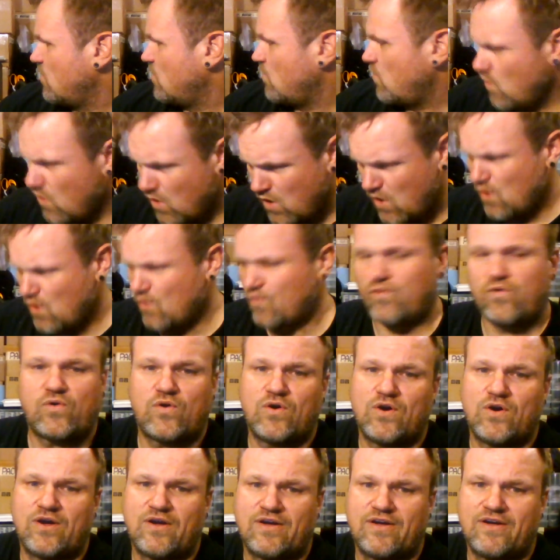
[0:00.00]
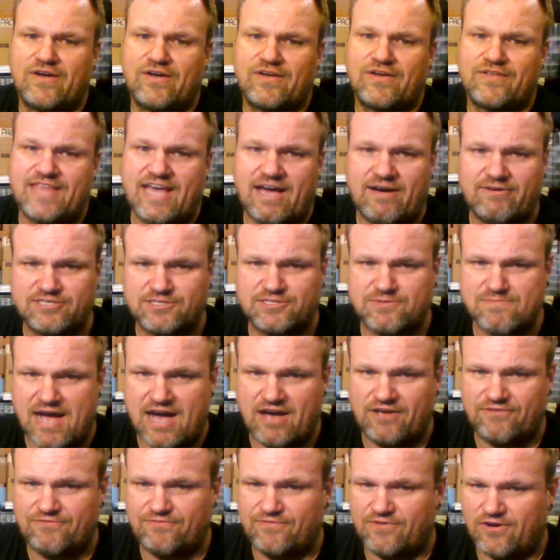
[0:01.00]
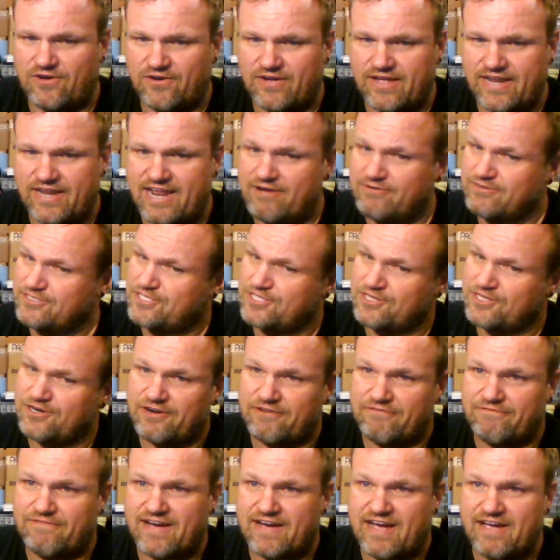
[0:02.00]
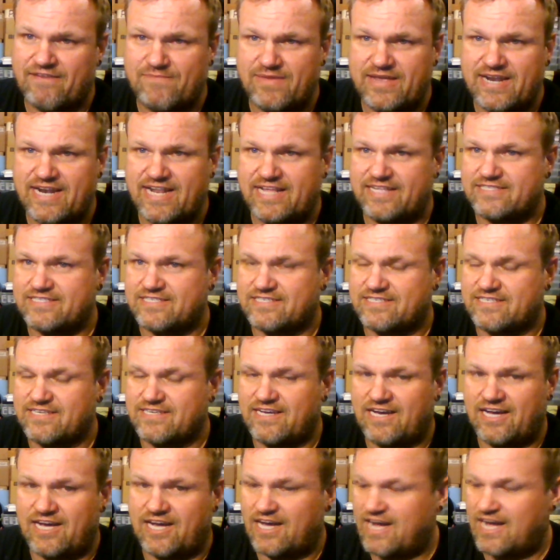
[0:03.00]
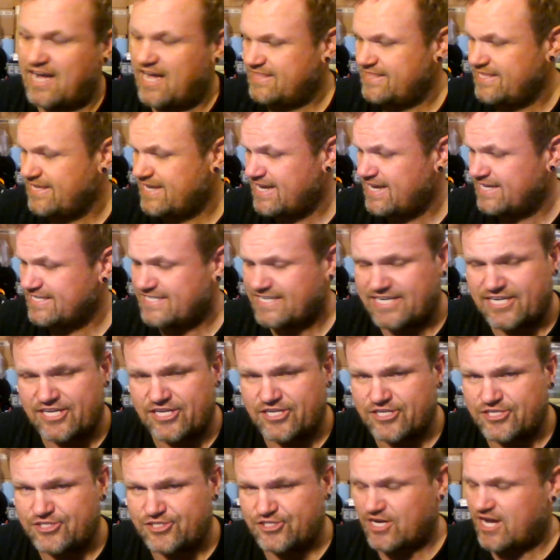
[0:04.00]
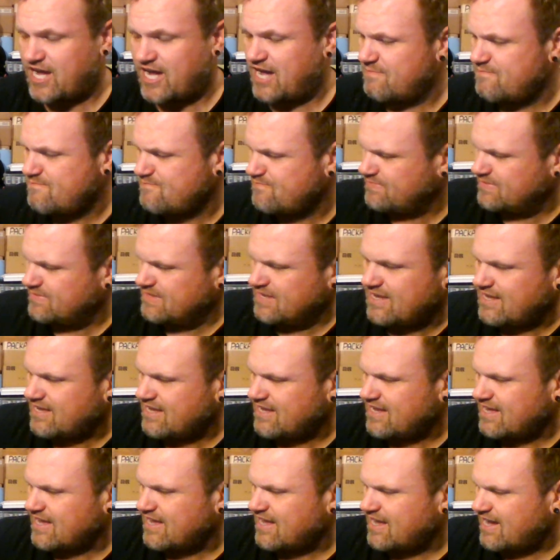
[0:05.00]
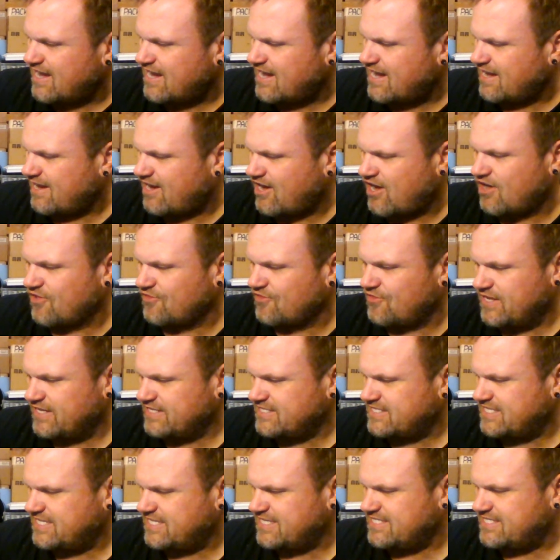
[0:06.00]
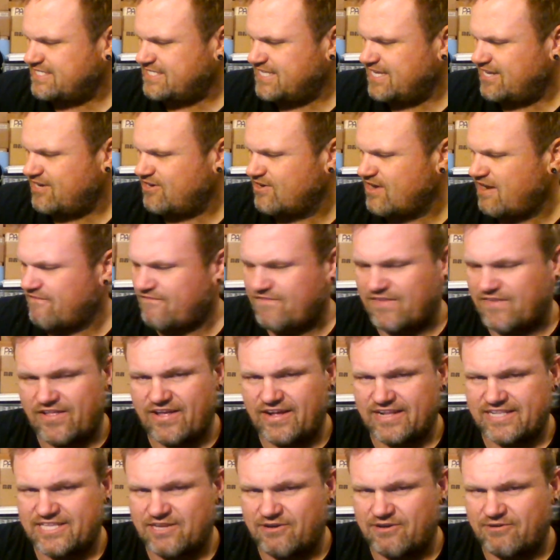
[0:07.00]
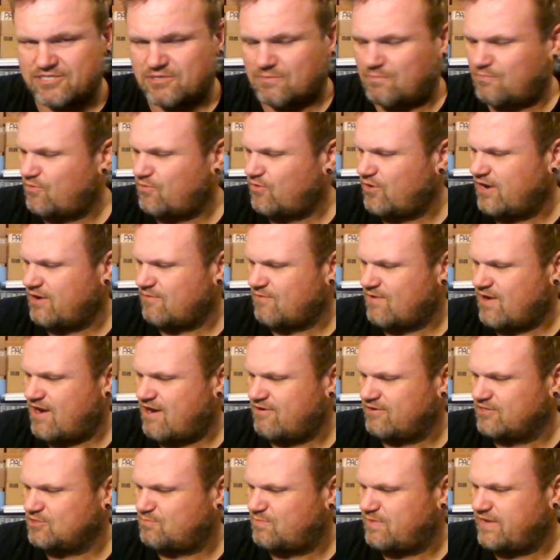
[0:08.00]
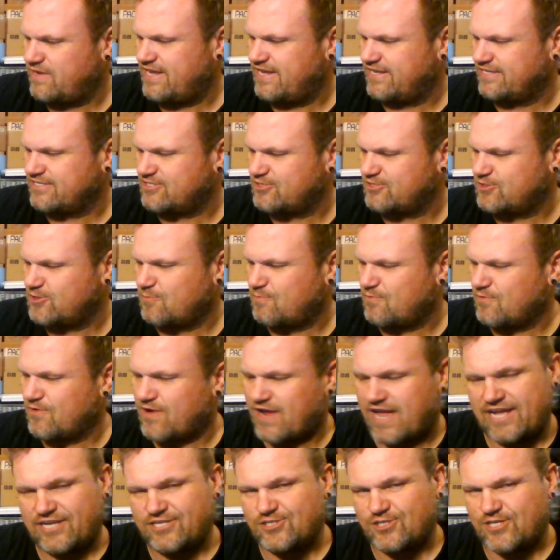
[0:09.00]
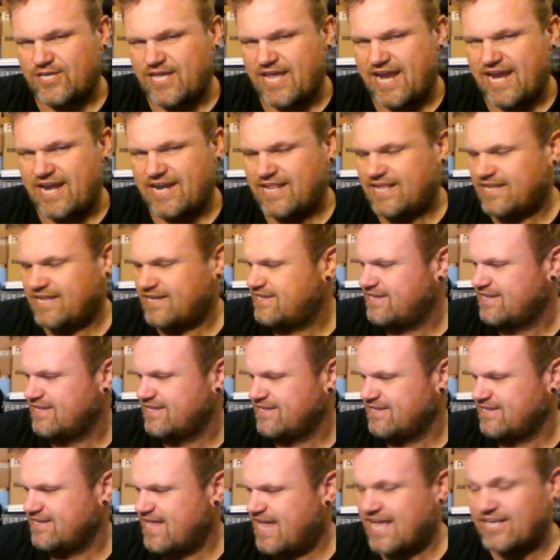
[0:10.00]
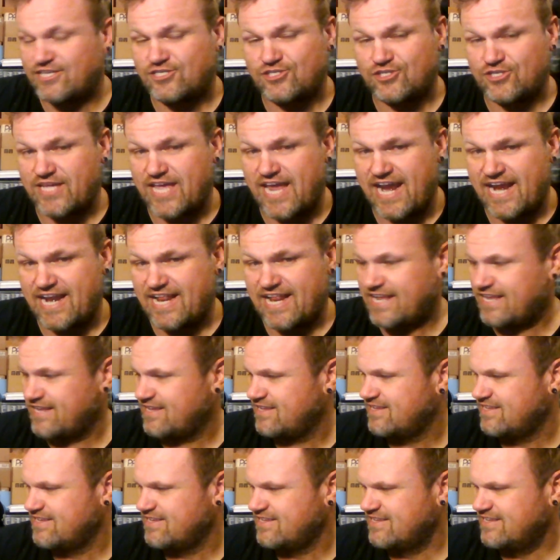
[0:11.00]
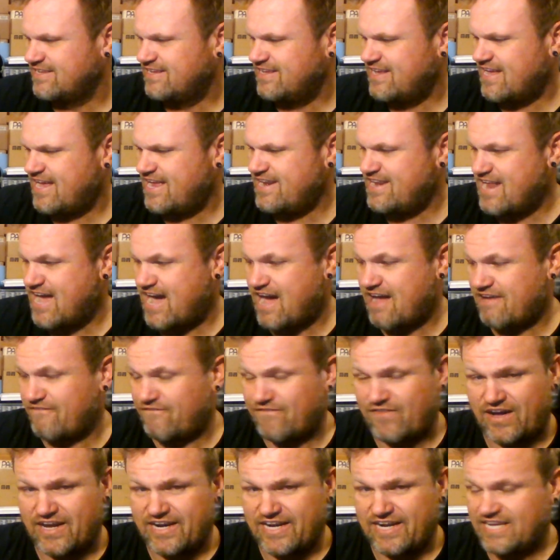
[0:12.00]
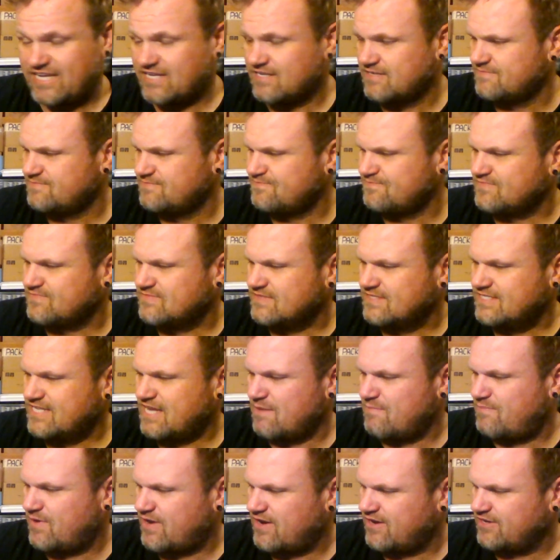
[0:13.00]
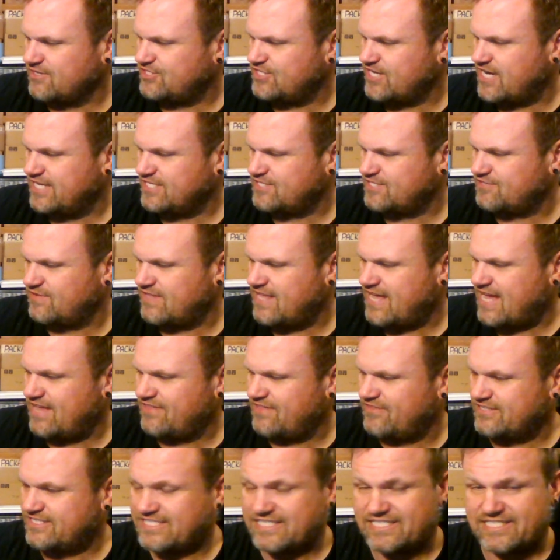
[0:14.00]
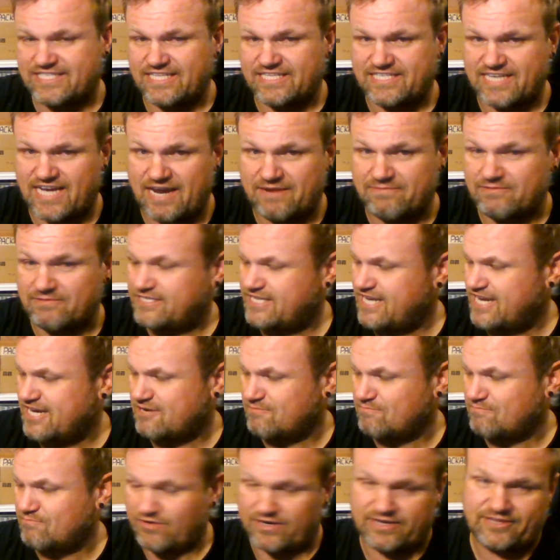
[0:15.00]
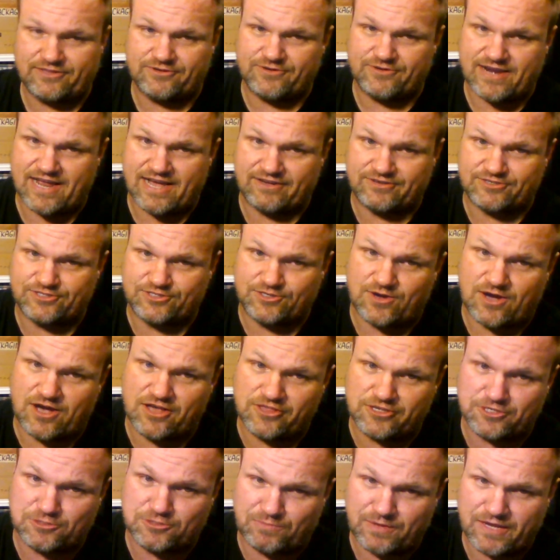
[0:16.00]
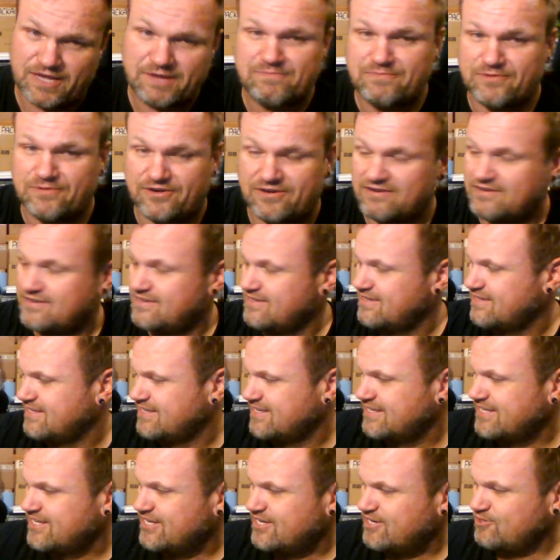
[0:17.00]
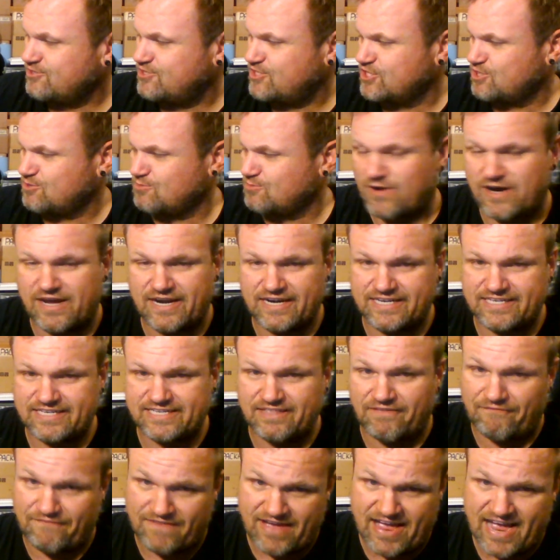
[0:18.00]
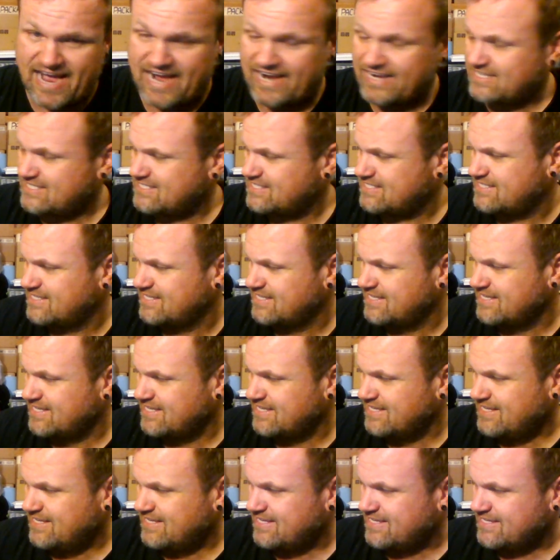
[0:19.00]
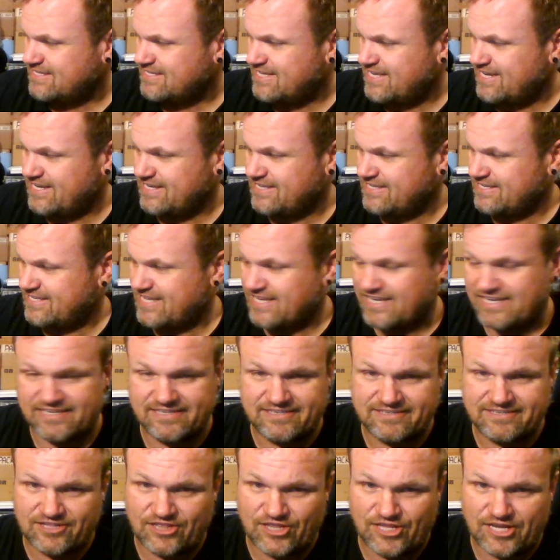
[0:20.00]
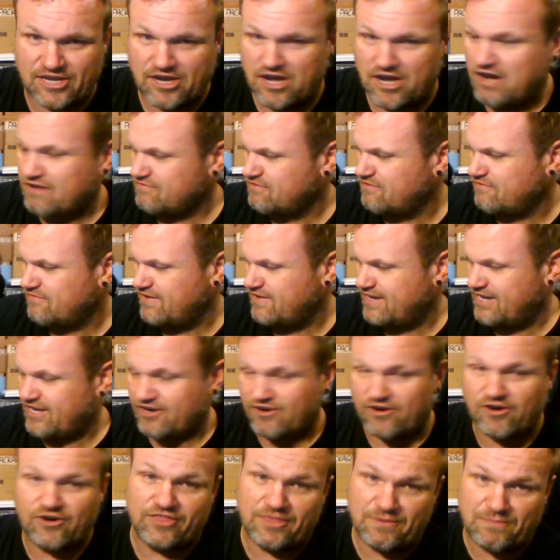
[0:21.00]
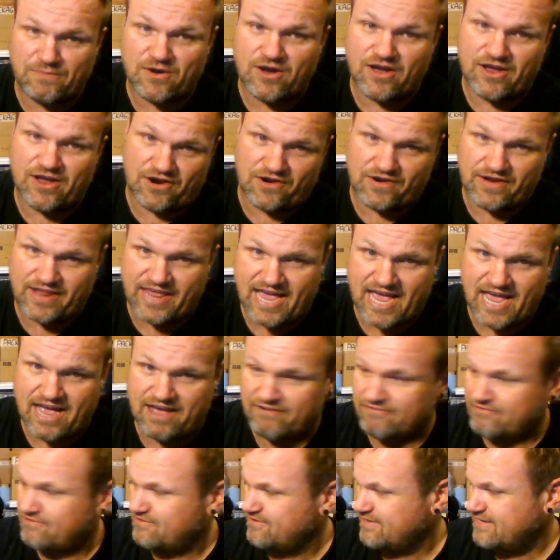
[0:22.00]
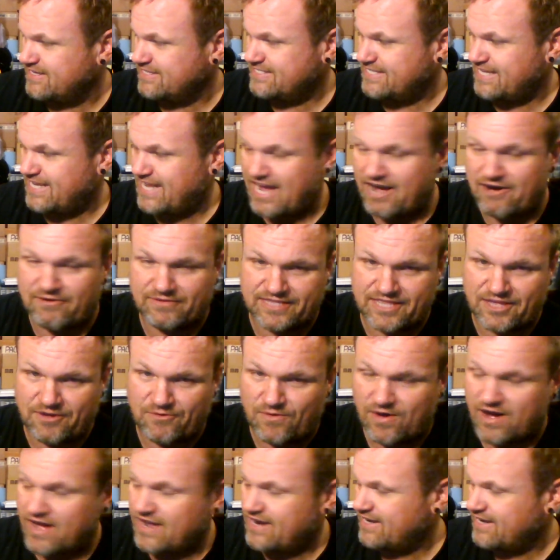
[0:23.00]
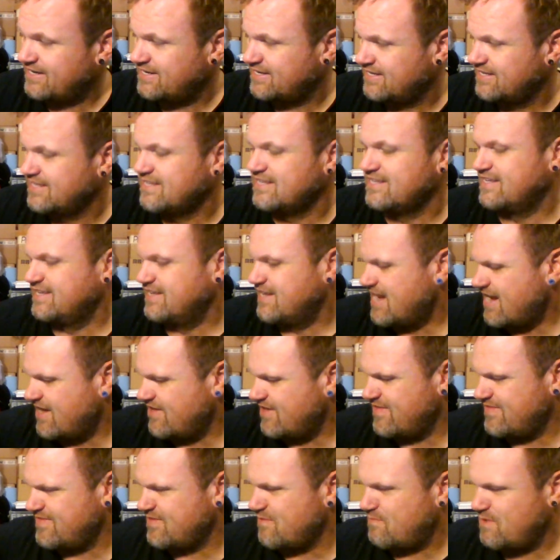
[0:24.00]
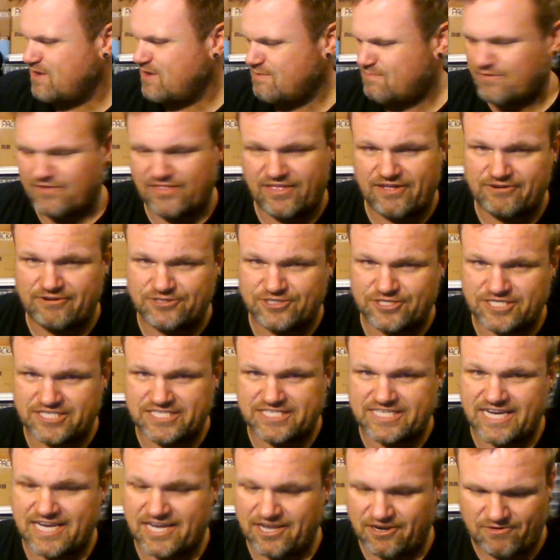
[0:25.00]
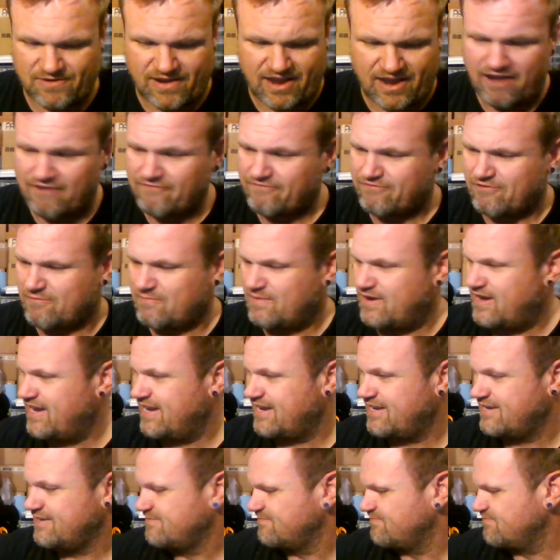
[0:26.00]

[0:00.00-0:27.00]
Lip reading: whew, that was a mouthful, and that was 35 minutes. I think I did a good job. All things considered, I felt like there was a point where I was being super educating, and not funny. And I apologize for that. This is the time to take a breather now. So all those people who just wanted the facts can click off the video, or they probably already have because they got what they wanted. And then the people that are just sticking around for my